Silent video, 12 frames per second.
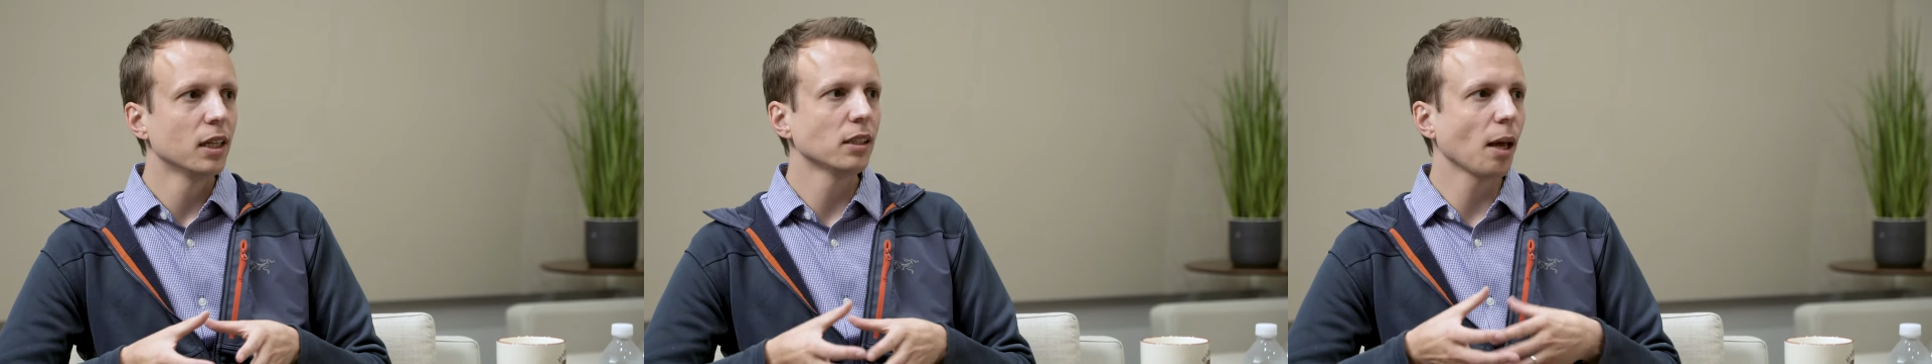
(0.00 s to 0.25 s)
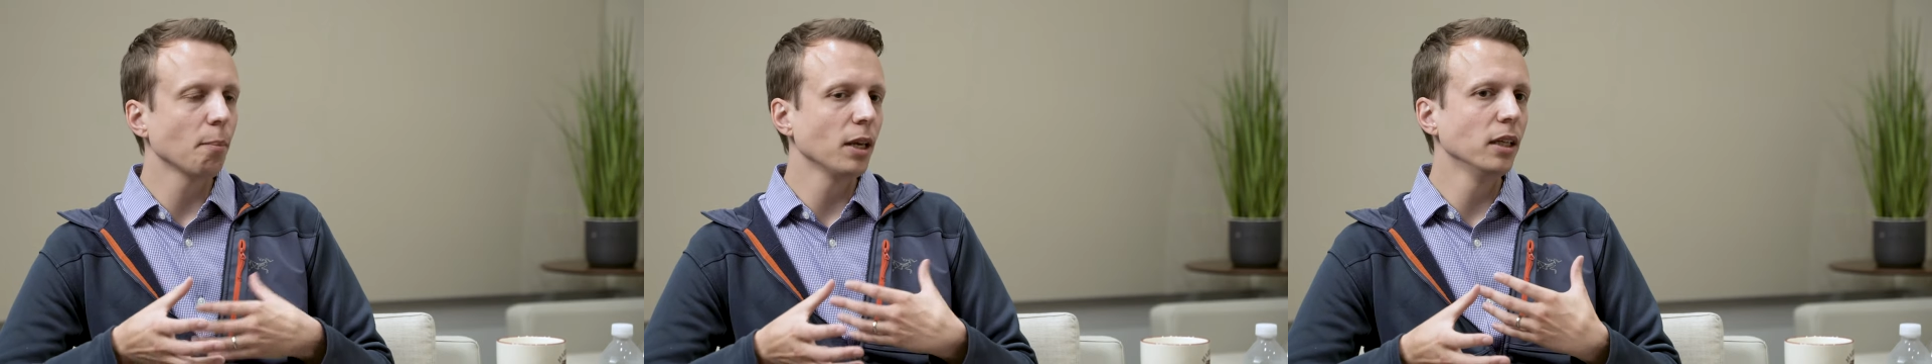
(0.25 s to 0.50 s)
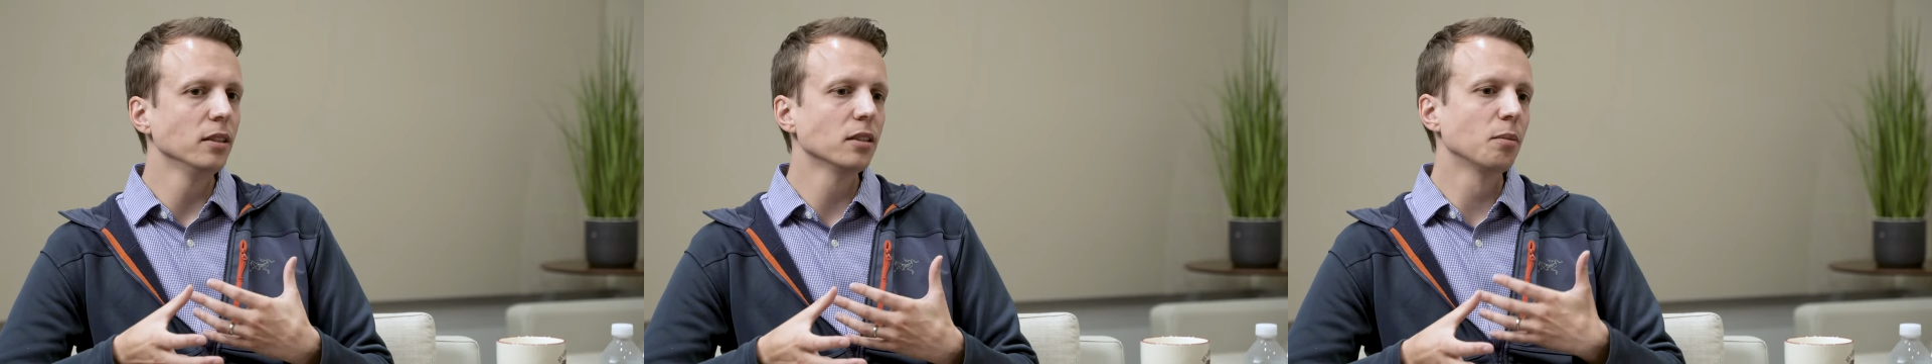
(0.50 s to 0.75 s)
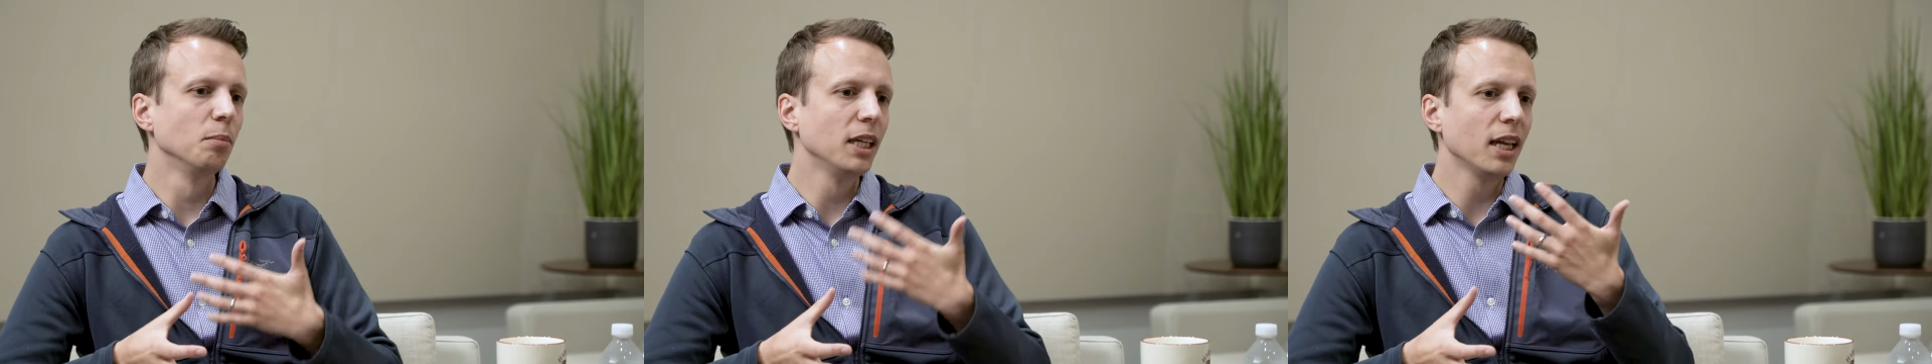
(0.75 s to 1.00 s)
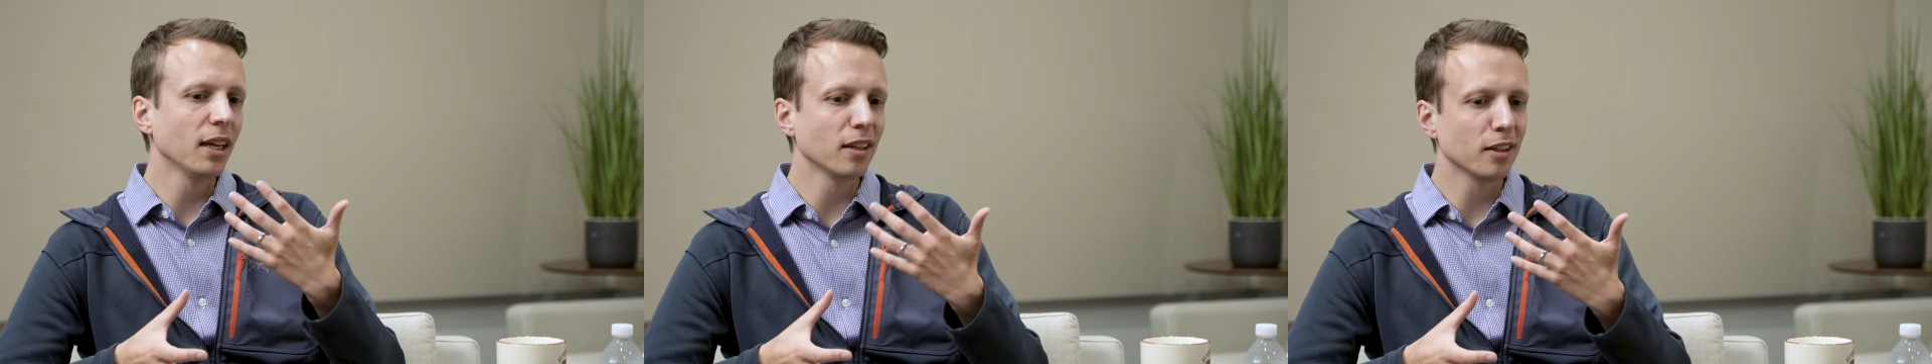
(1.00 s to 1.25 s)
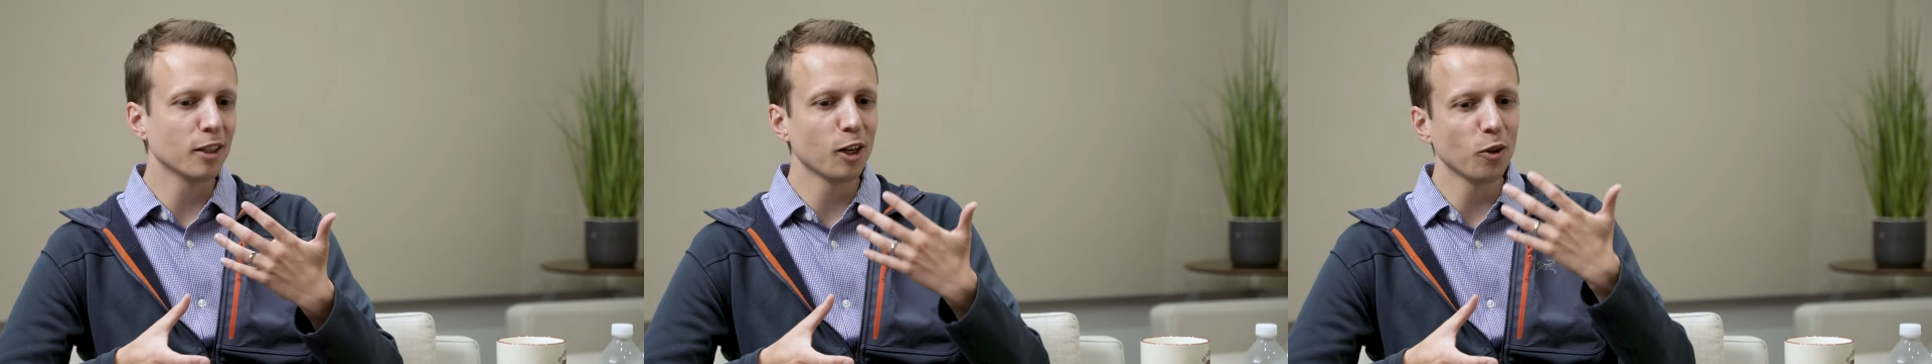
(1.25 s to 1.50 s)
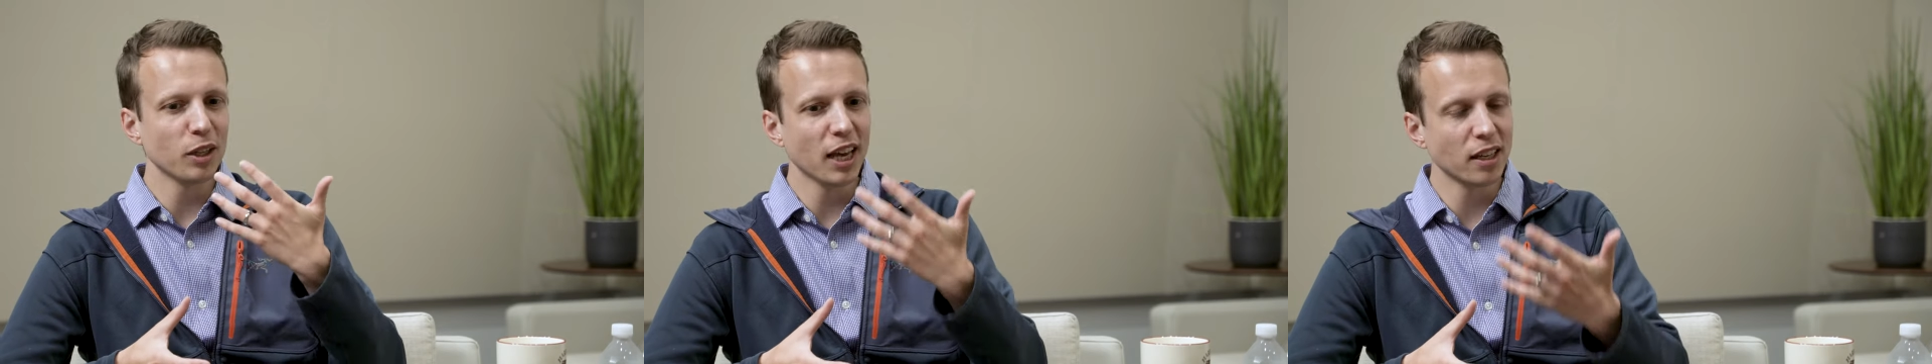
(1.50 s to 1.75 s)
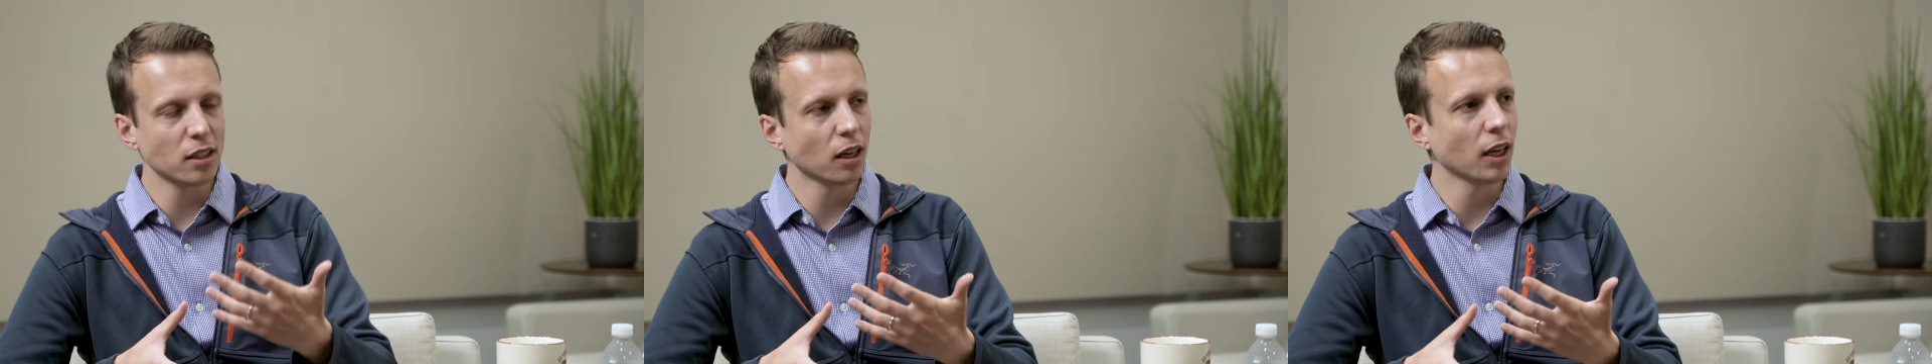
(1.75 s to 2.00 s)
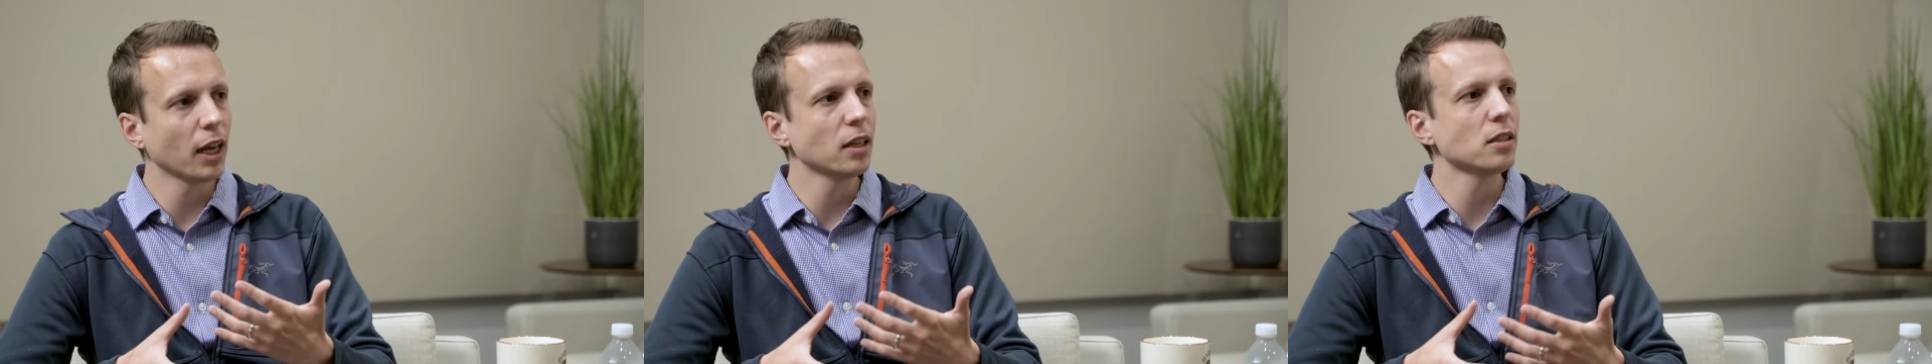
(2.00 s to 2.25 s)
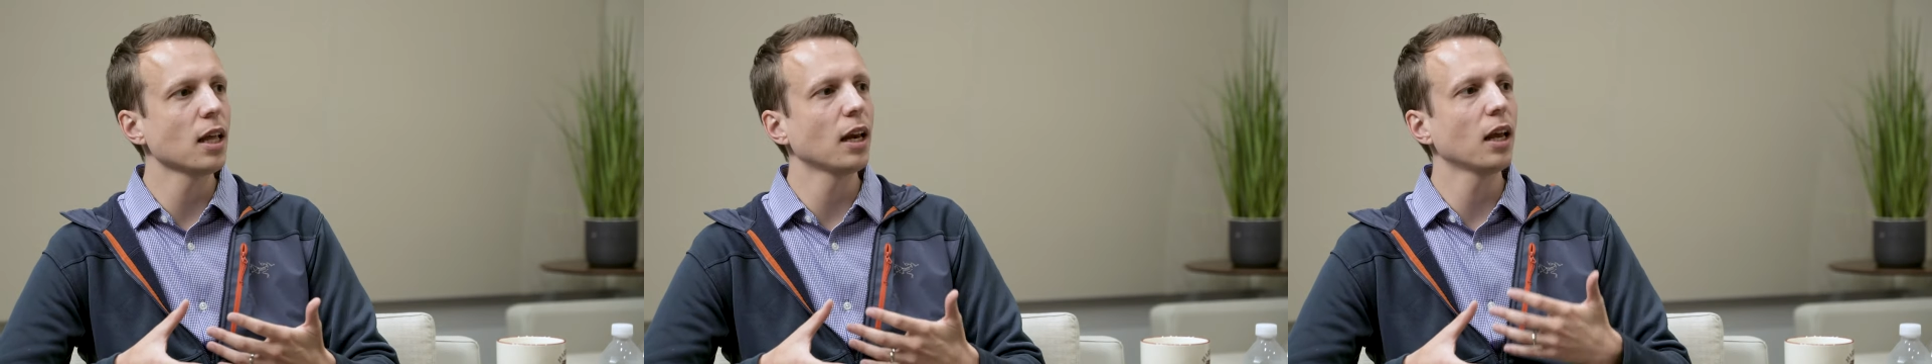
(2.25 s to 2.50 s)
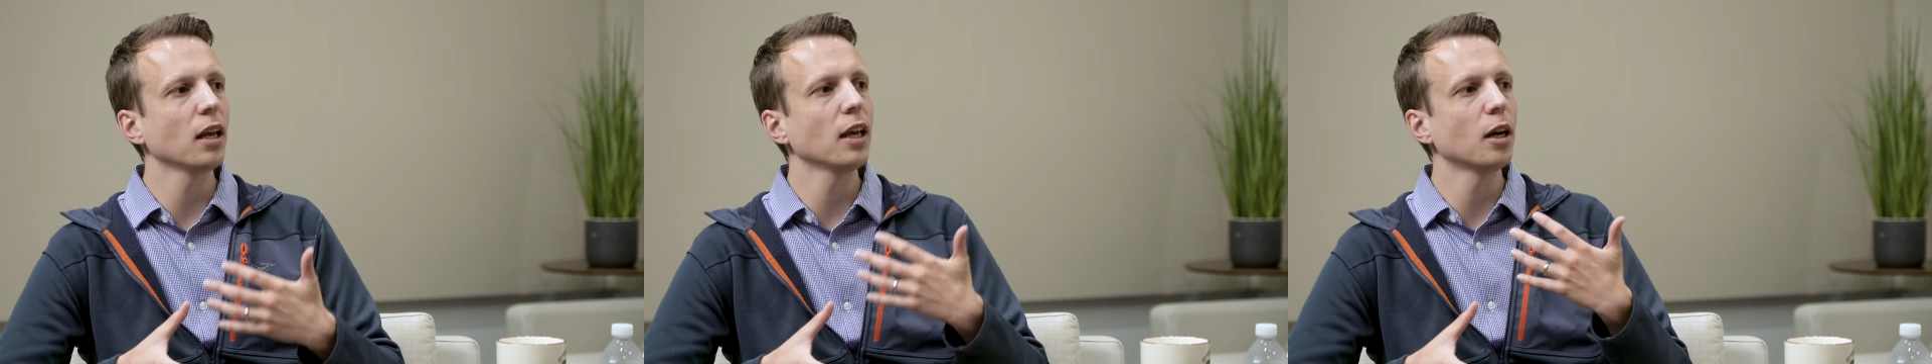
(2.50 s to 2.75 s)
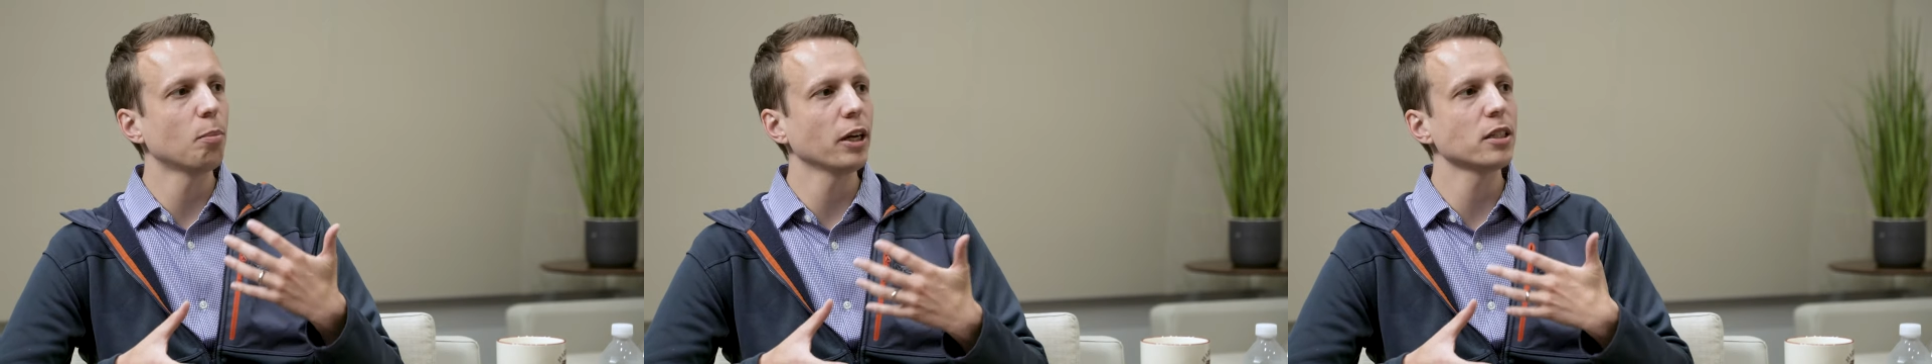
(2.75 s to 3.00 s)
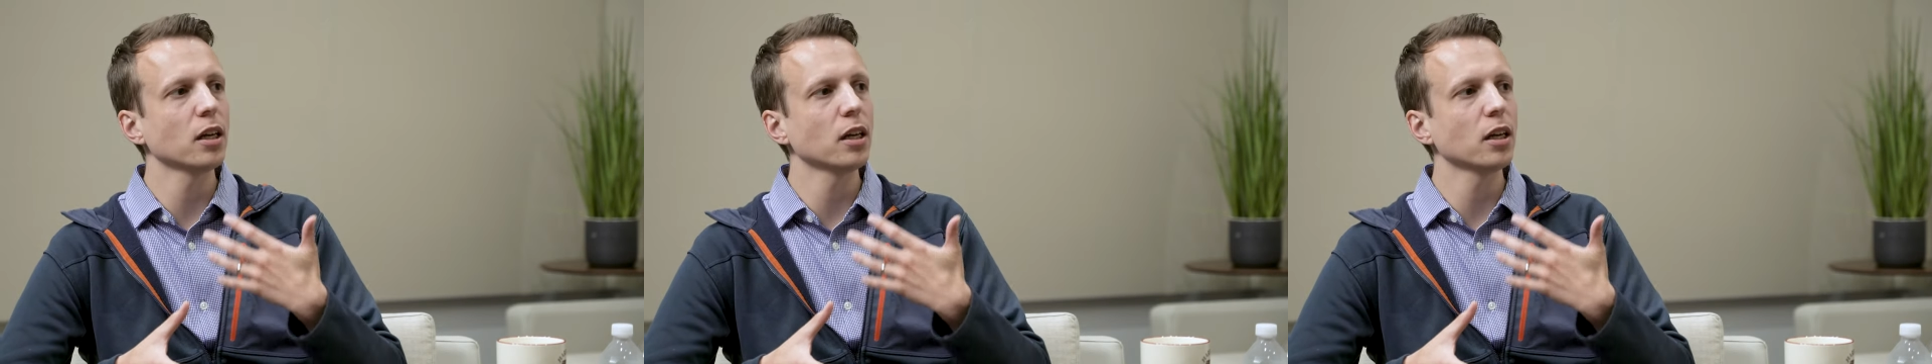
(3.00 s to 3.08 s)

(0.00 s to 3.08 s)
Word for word: That means meeting, you know, the SLAs that a enterprise